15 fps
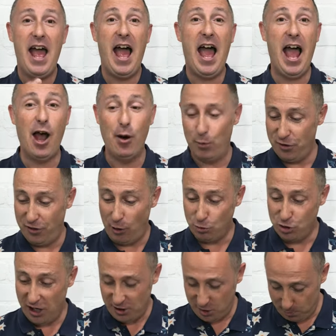uh, with Old
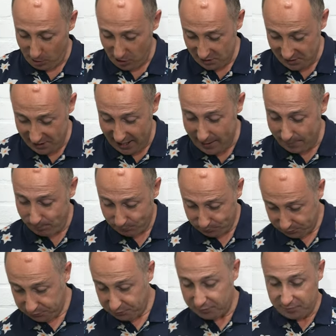Joe Spice there.
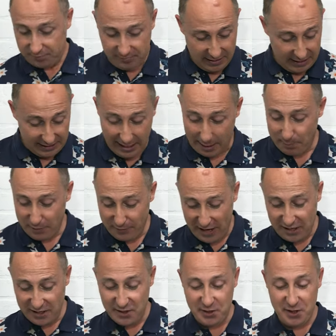A couple of
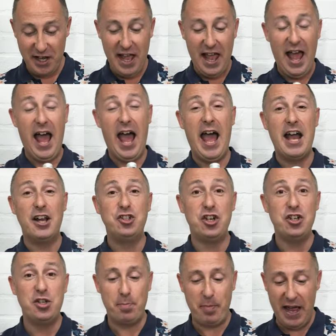others, uh,
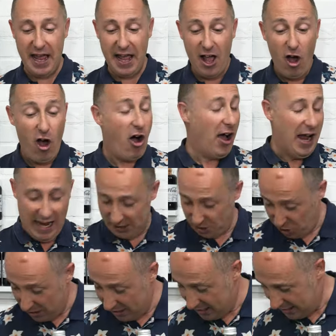ginger beer. I
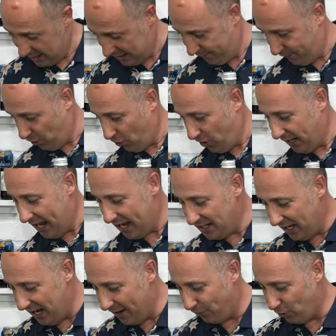actually, have I got a can?
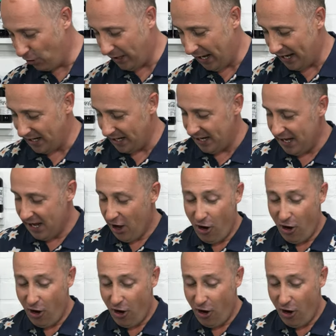Yeah, I've got a can here.